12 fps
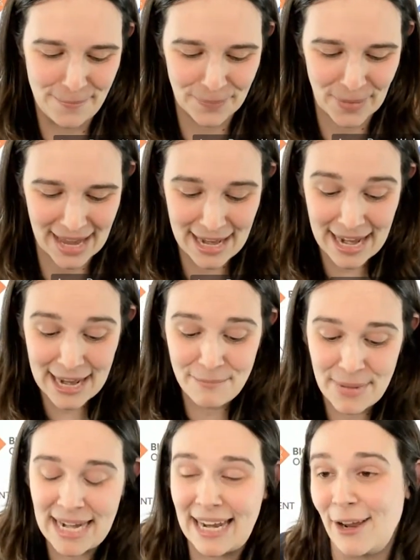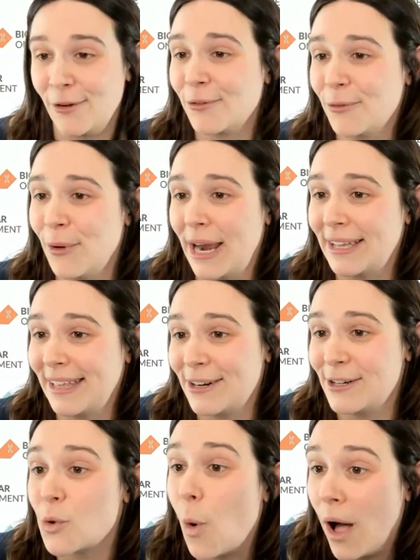in meeting regulators'
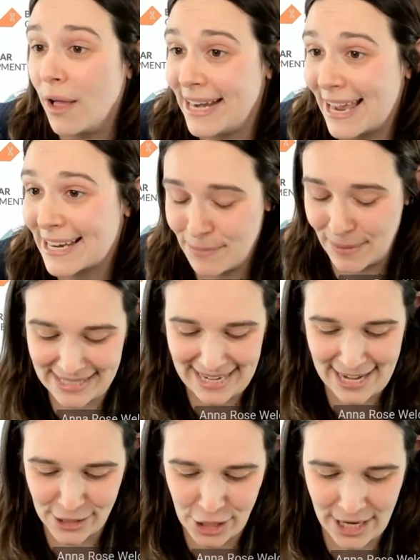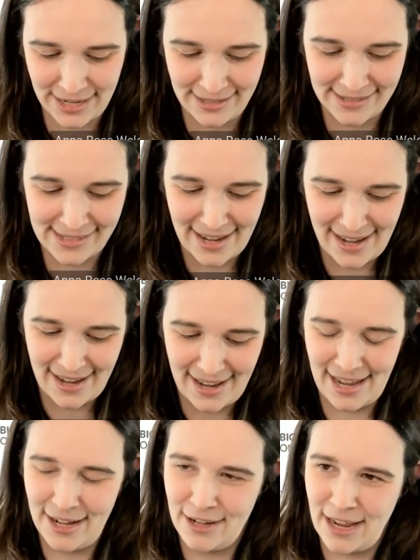quality expectations?
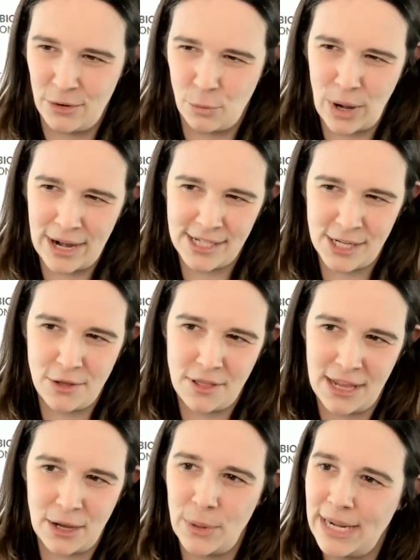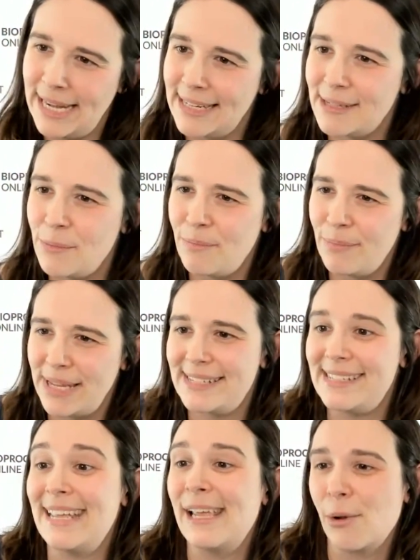And where do you think we need to be
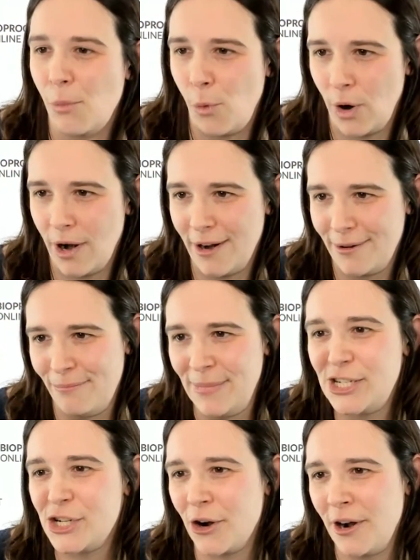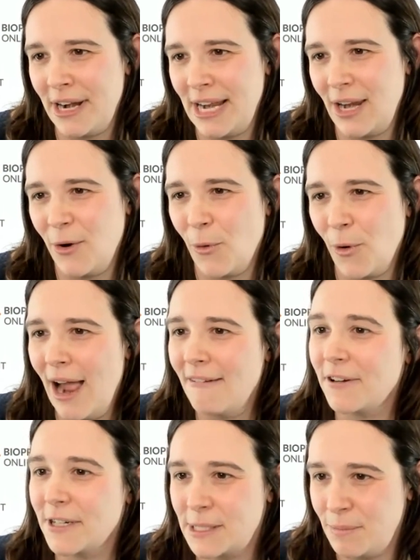seeing more maturity or
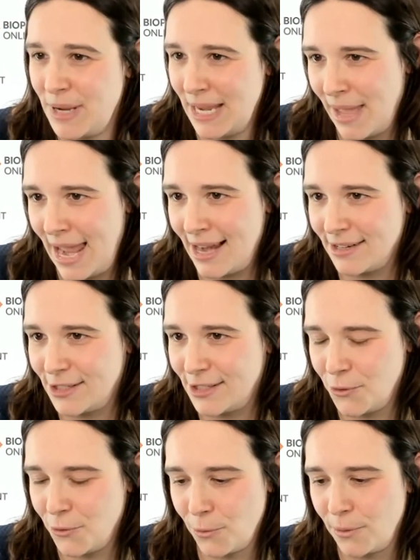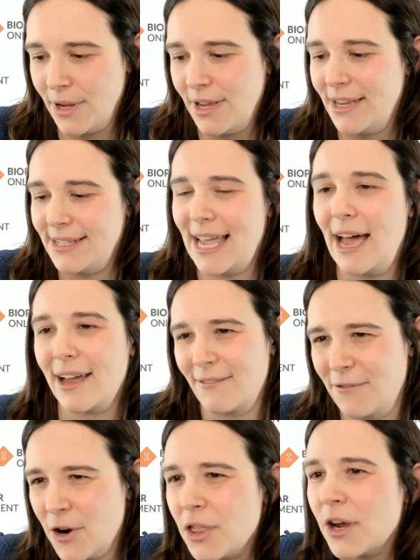efforts being made to
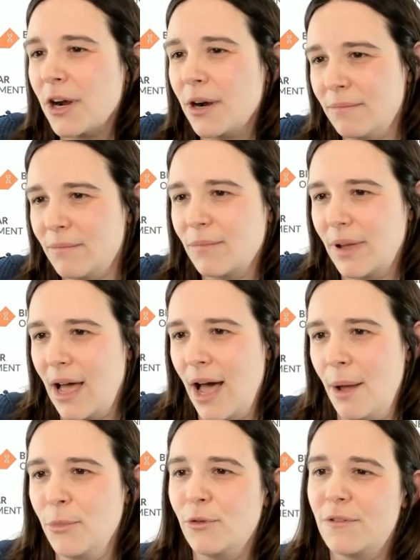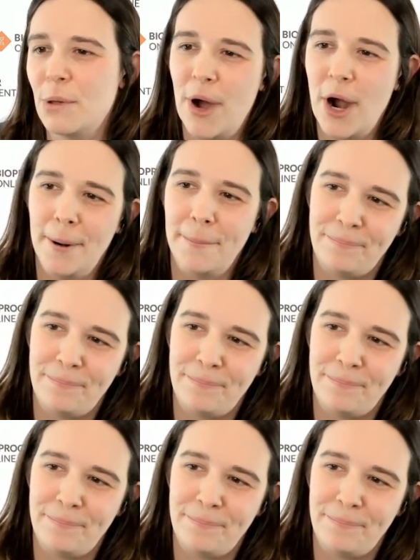further move the bar?